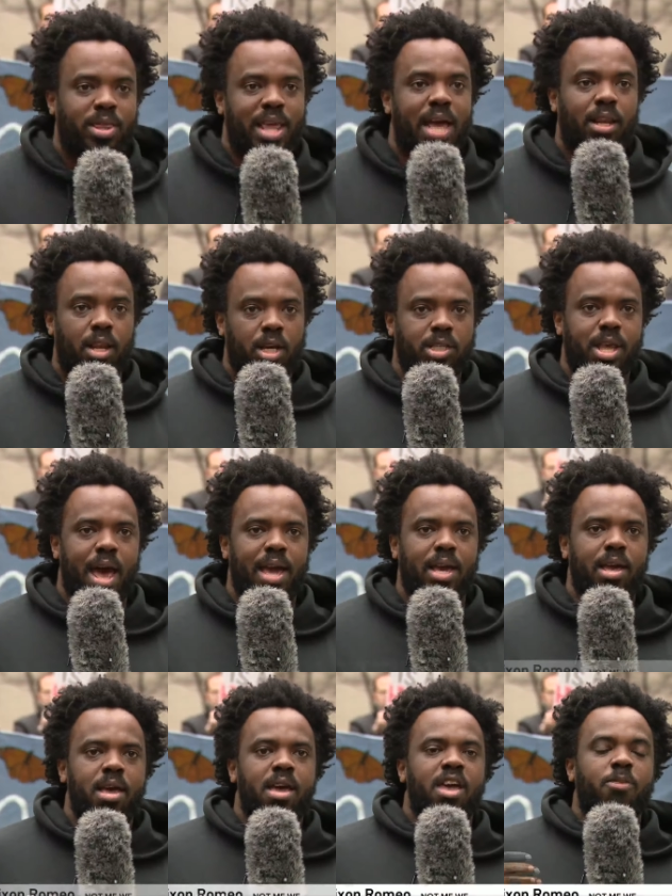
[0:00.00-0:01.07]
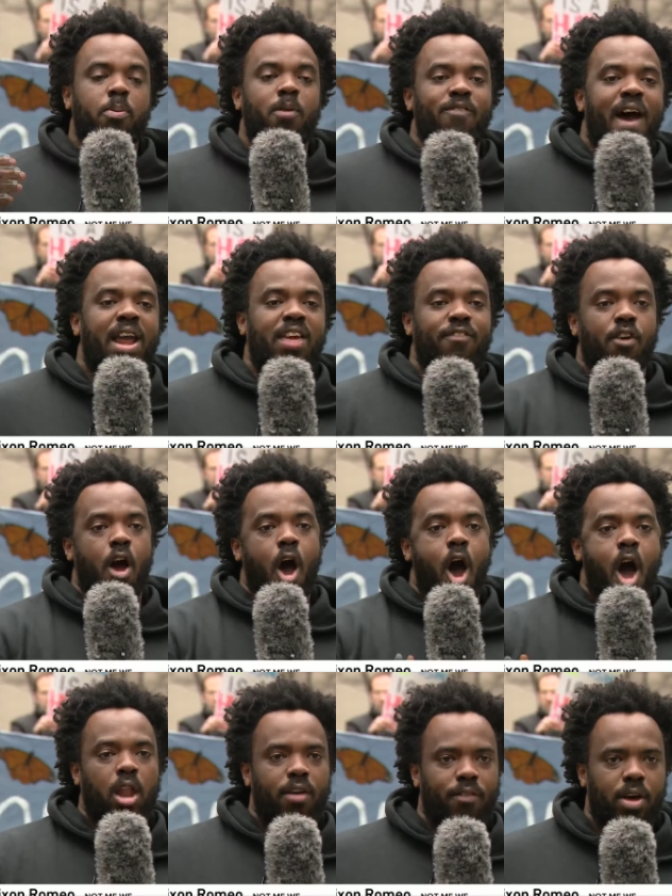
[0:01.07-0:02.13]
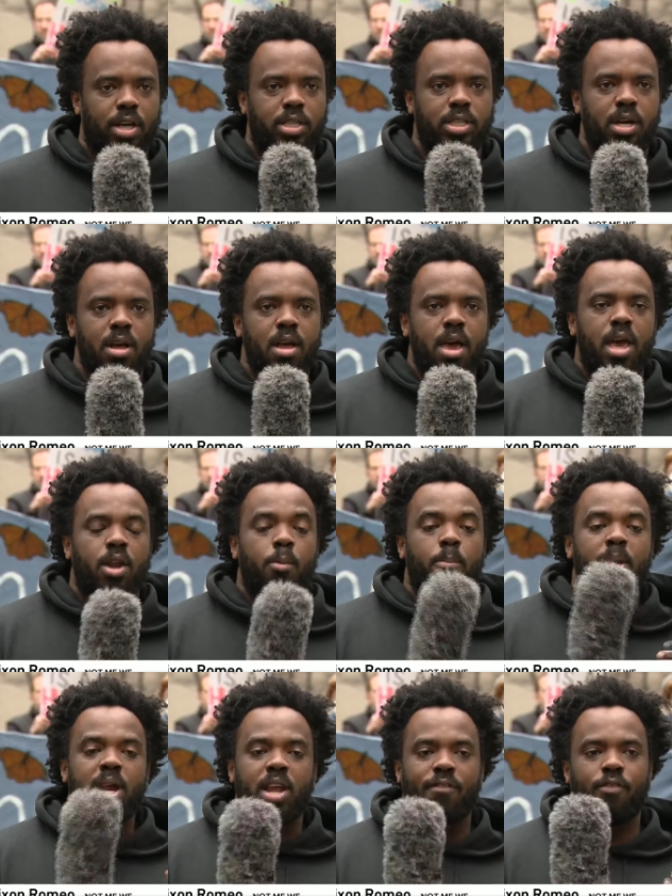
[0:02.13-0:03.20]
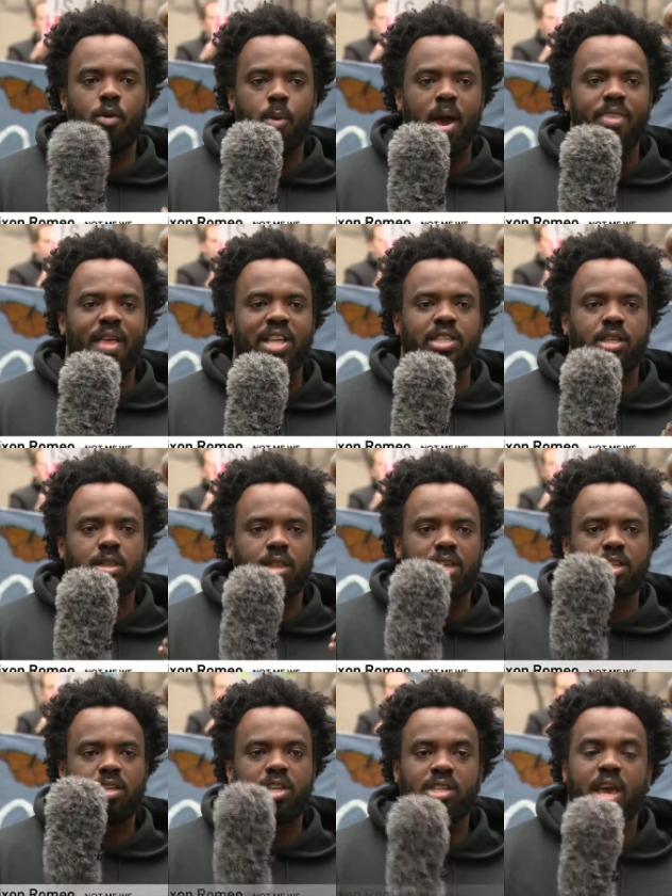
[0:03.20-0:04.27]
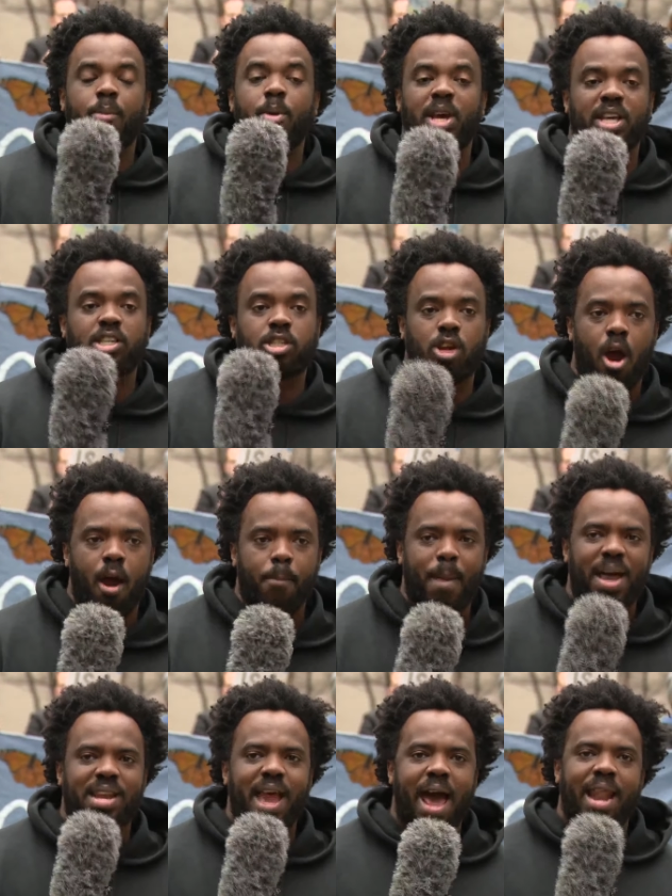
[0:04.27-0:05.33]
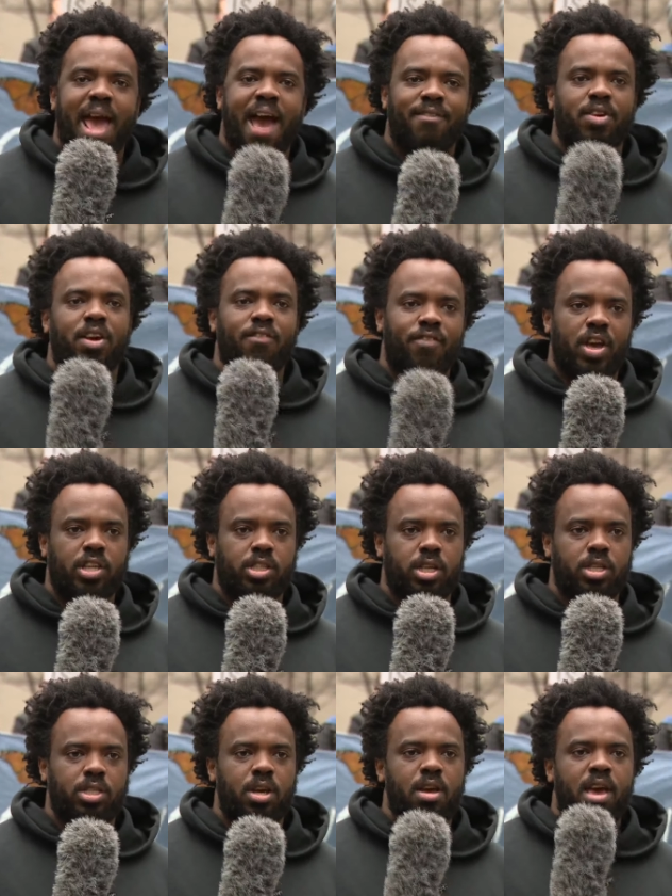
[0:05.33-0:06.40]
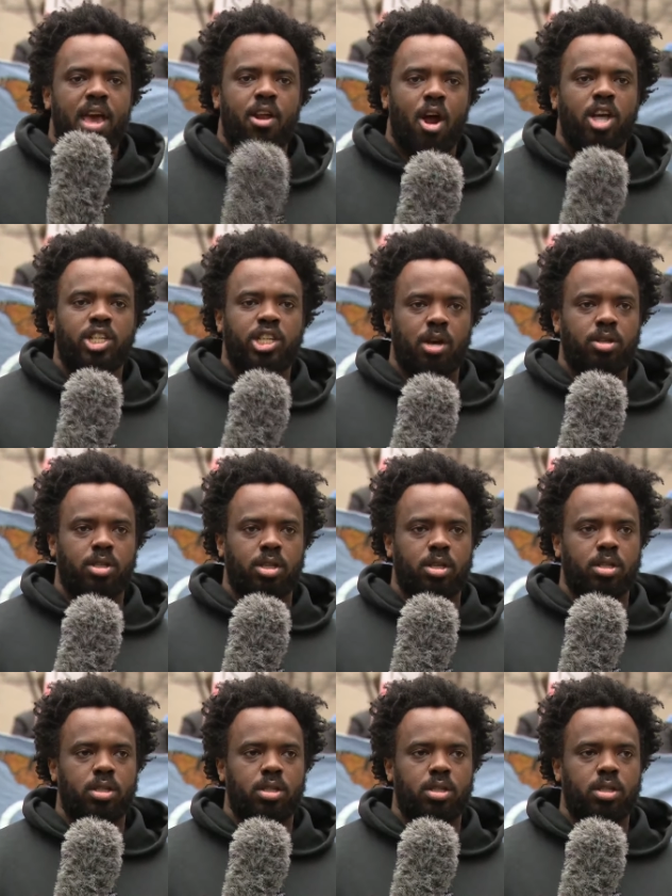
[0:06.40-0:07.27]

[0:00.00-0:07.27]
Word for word: what that looks like is providing for all of us in a meaningful way that's, that's just, and we can start by not having evictions in our shelters.